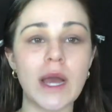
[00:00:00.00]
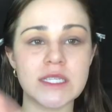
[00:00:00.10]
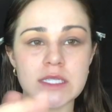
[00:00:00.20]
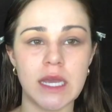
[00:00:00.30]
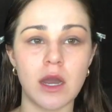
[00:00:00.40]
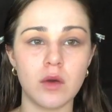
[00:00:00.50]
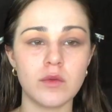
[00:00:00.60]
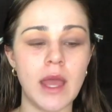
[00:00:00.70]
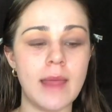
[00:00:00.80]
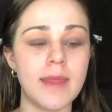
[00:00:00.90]
wet
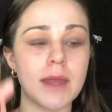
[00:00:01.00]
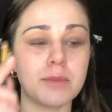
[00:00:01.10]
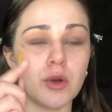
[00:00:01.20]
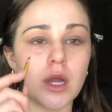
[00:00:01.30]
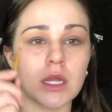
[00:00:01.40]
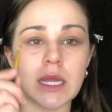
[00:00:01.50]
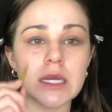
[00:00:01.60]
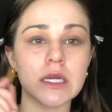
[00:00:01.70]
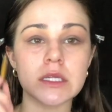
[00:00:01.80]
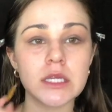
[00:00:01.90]
down and then put on like
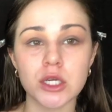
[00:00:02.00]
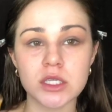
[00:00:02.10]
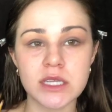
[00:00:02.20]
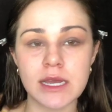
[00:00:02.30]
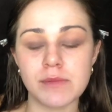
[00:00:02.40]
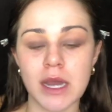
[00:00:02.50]
a glitter type